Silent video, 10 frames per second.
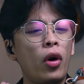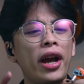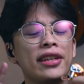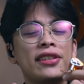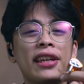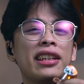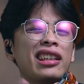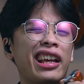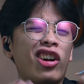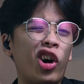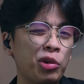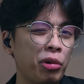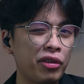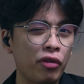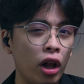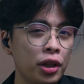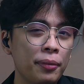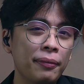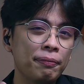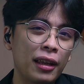why I stated hardware
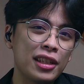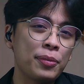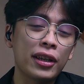volume is